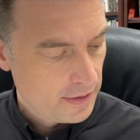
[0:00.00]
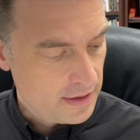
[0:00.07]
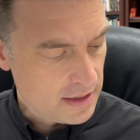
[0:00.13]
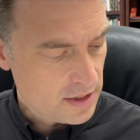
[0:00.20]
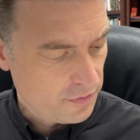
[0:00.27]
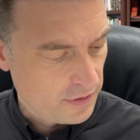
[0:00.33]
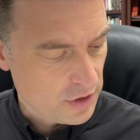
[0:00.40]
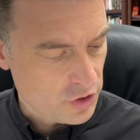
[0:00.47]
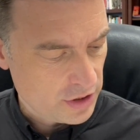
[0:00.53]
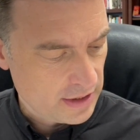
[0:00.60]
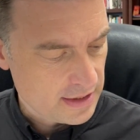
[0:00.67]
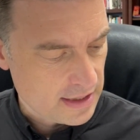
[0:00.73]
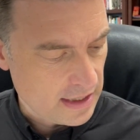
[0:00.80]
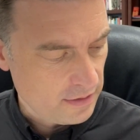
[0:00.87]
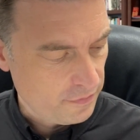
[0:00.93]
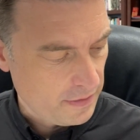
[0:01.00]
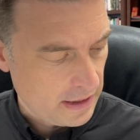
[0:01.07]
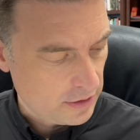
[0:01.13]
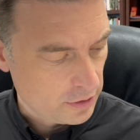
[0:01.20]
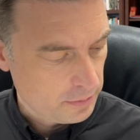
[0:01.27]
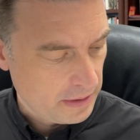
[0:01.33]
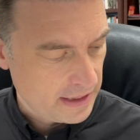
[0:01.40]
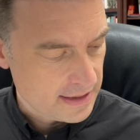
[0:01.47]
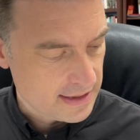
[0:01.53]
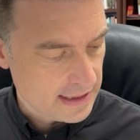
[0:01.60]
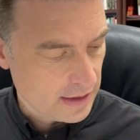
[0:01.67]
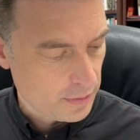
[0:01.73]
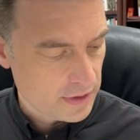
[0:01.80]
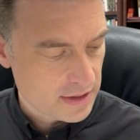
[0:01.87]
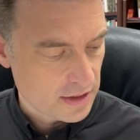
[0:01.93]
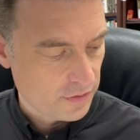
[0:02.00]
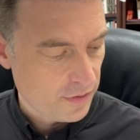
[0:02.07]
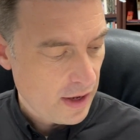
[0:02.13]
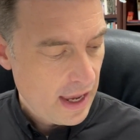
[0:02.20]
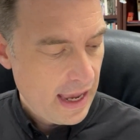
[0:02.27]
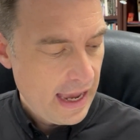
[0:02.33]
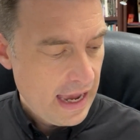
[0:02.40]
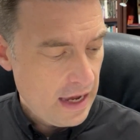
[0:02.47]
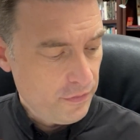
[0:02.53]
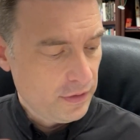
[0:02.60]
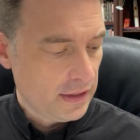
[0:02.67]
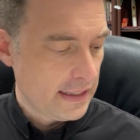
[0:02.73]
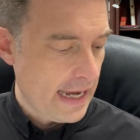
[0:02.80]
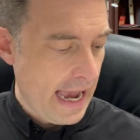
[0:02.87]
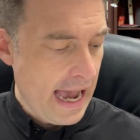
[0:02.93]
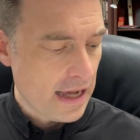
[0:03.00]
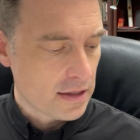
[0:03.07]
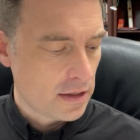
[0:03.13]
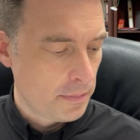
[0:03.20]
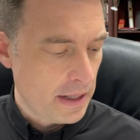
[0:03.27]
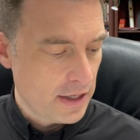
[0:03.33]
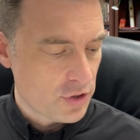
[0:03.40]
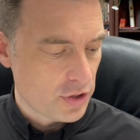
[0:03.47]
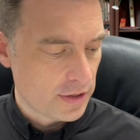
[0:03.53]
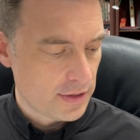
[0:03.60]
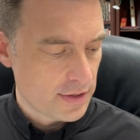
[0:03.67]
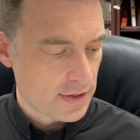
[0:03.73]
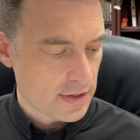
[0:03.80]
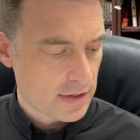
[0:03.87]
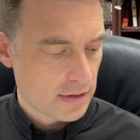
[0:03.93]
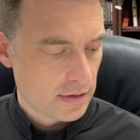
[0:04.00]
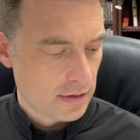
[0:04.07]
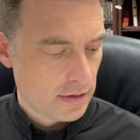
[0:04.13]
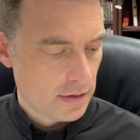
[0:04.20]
This vision is then followed by a sequence of heavenly acclamations